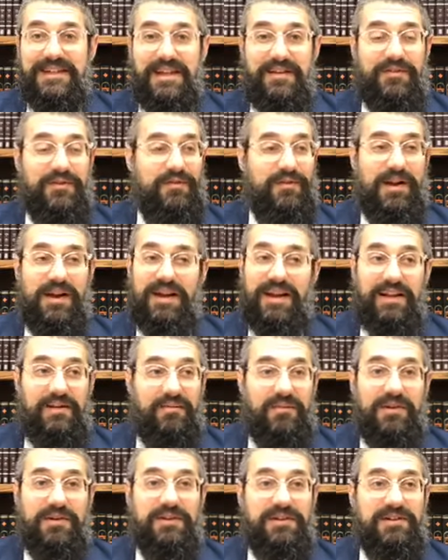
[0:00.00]
If you ran out
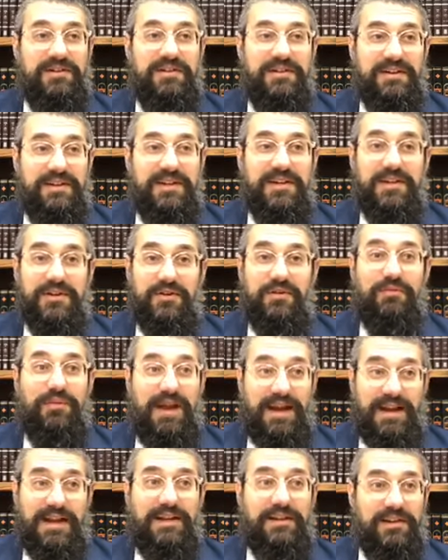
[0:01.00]
of water, you
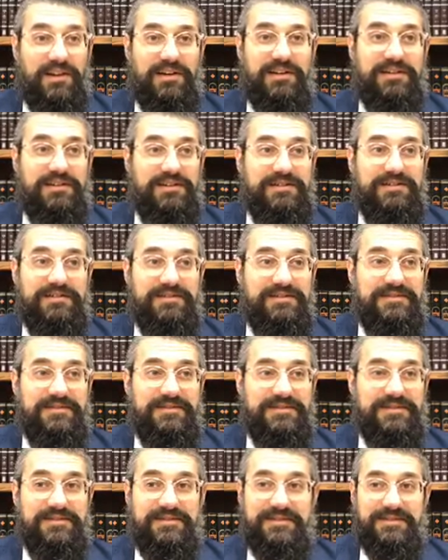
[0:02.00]
ran out of luck.
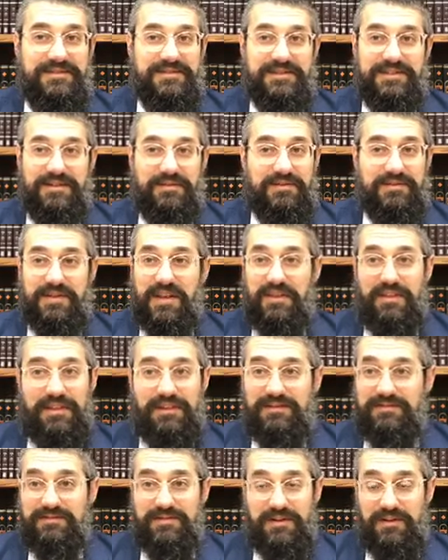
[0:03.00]
There was
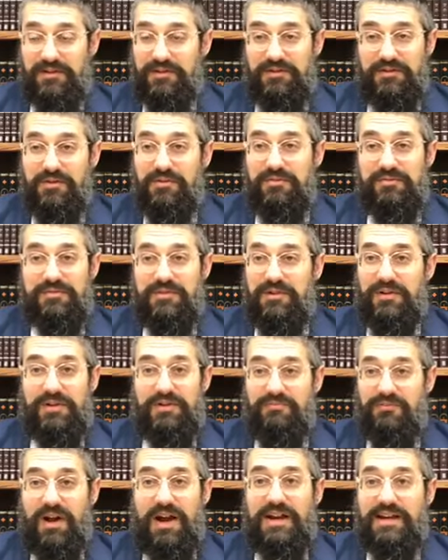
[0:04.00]
nothing you couldn't do. You
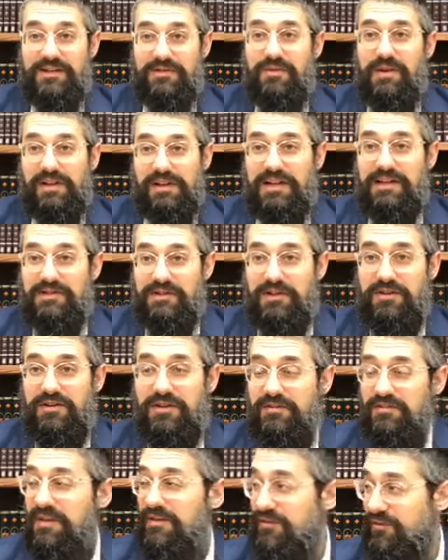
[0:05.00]
couldn't ride as quickly as you
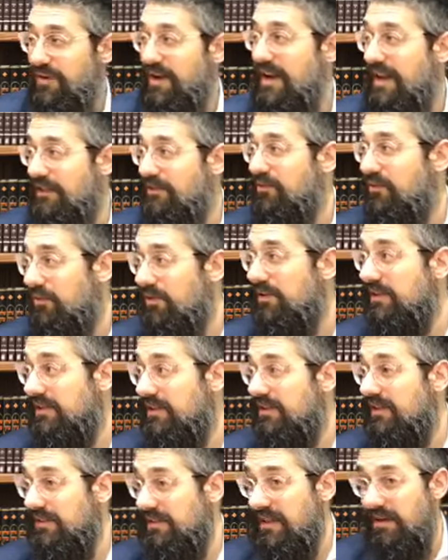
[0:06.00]
could, but if you ran out too
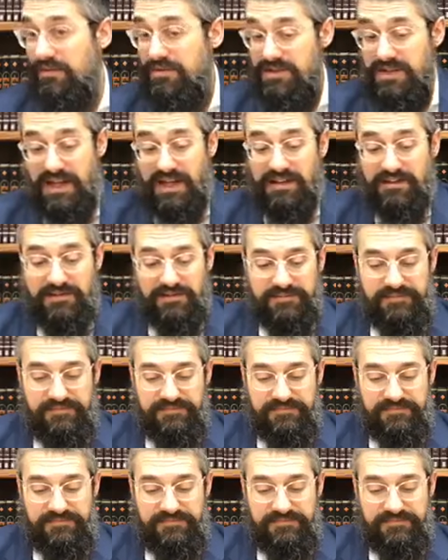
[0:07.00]
early, that was the end.